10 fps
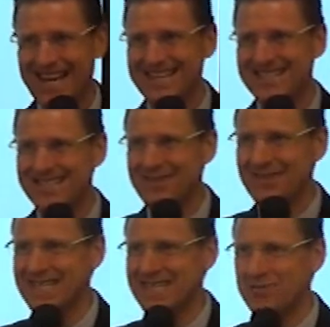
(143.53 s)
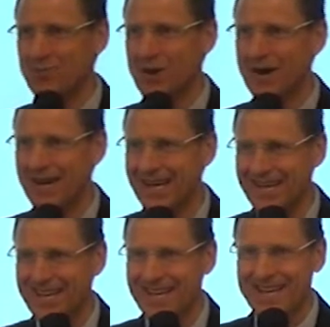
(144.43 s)
And so that's
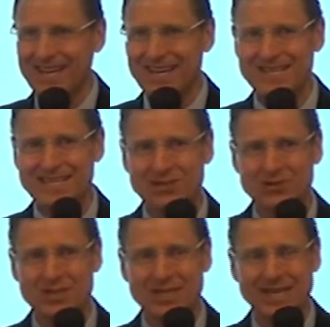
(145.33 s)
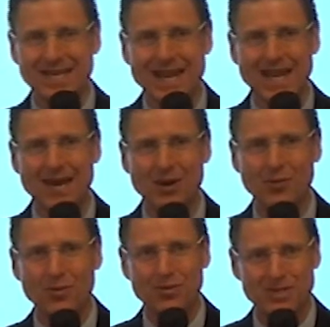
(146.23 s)
why it's interesting
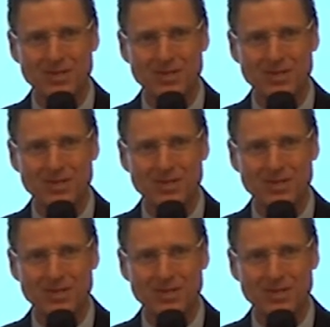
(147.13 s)
how